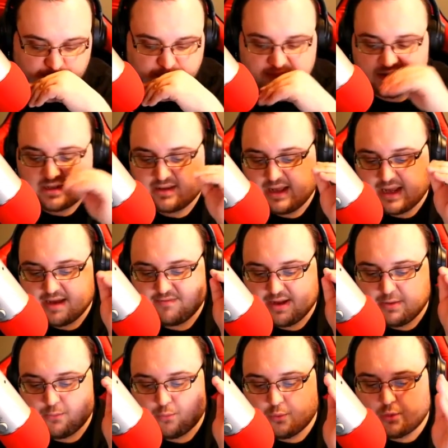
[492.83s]
they have a
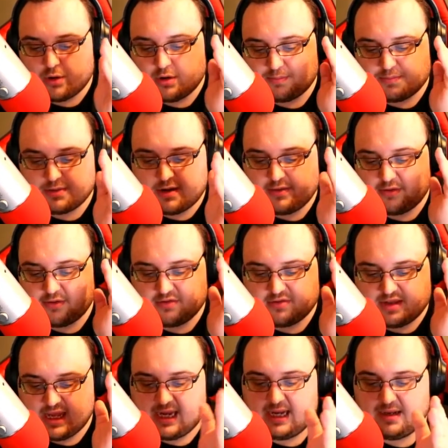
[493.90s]
Warner Brothers
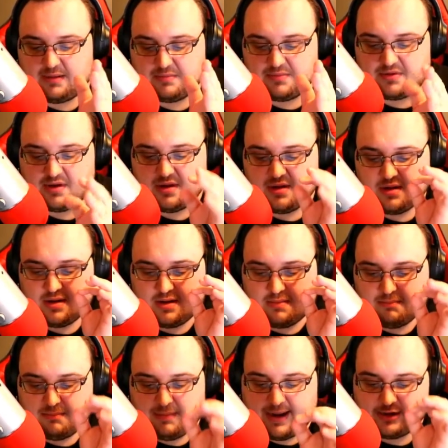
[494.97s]
Games
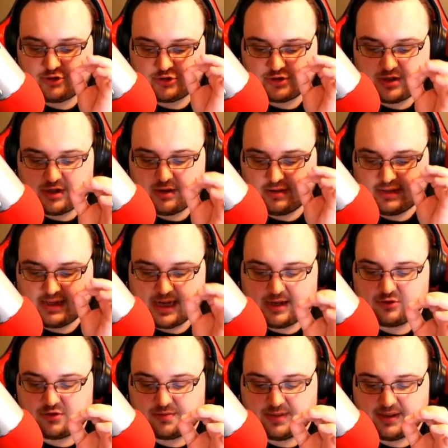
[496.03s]
Montreal
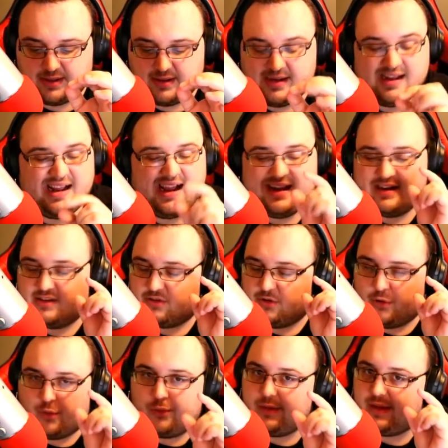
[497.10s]
announcement. And it's
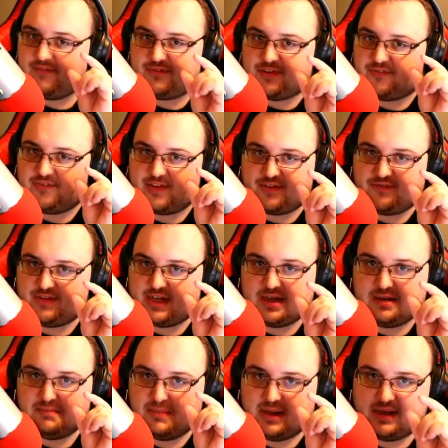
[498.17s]
only for
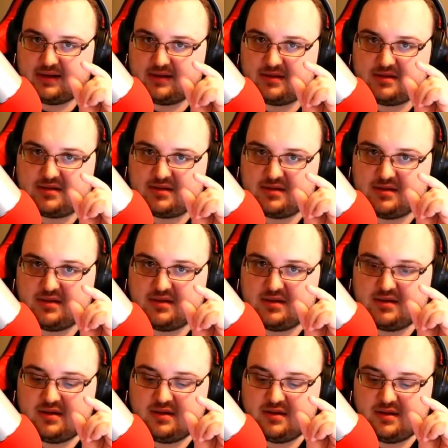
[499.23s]
15 minutes.
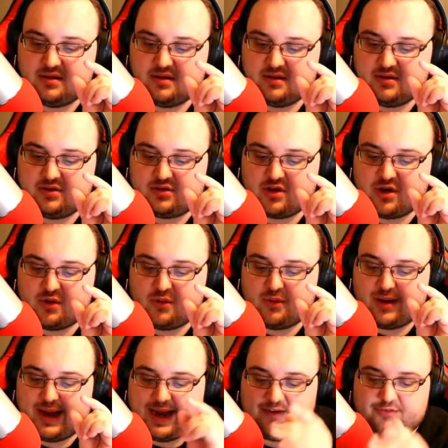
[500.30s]
So
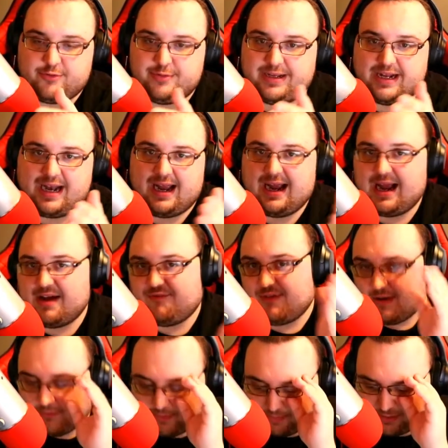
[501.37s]
after we get a
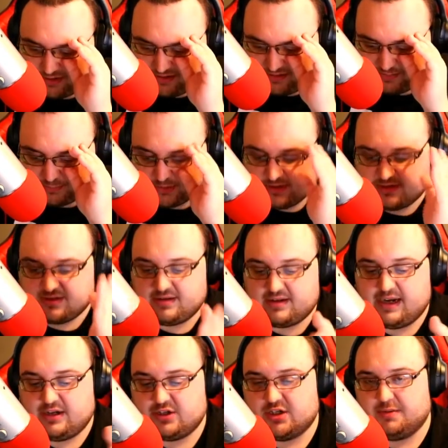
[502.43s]
half-hour
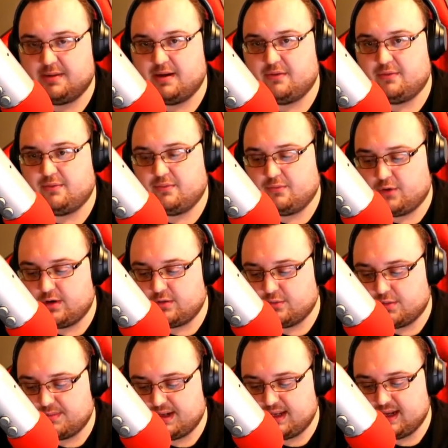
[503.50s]
presentation about Wonder
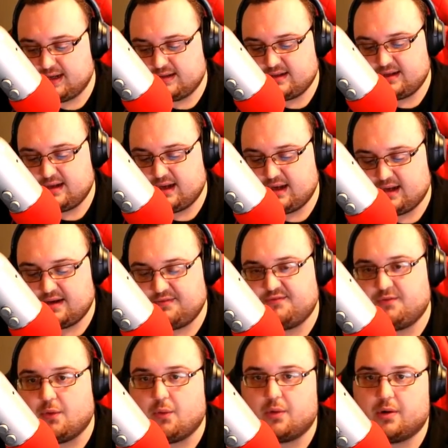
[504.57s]
Woman
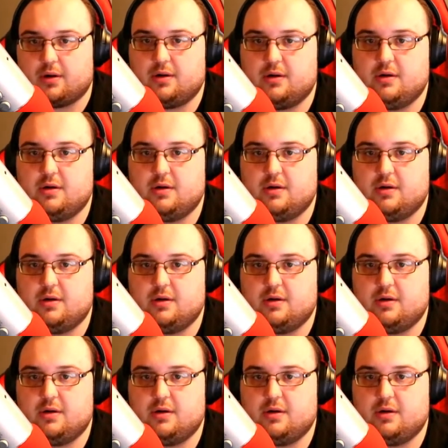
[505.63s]
1984,